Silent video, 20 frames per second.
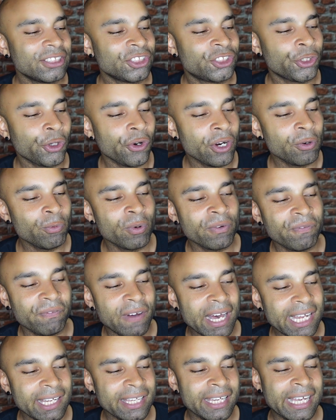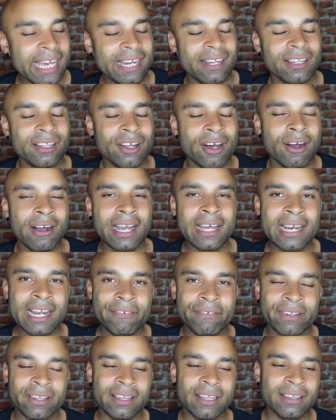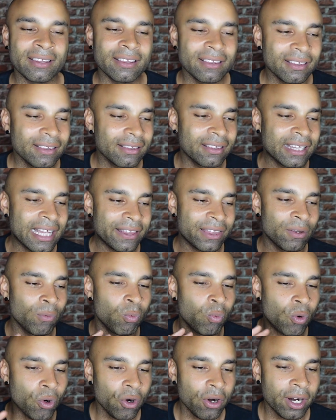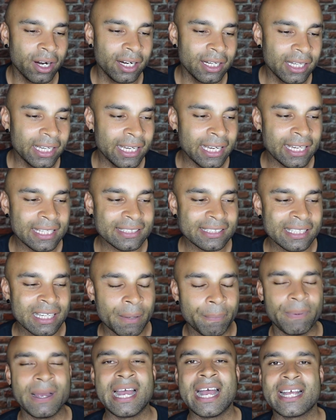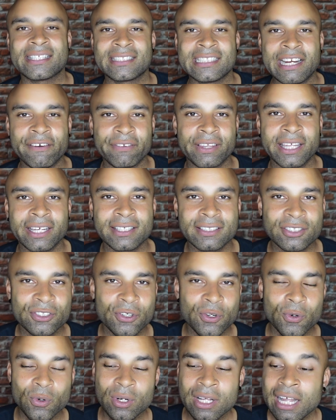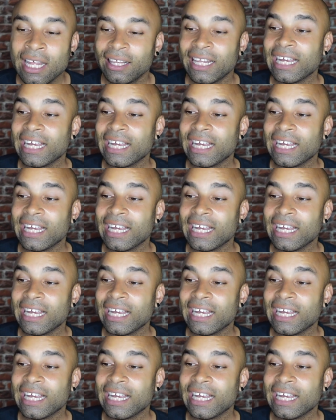Jordan would finally get along and that the war is in the past and everything is cool?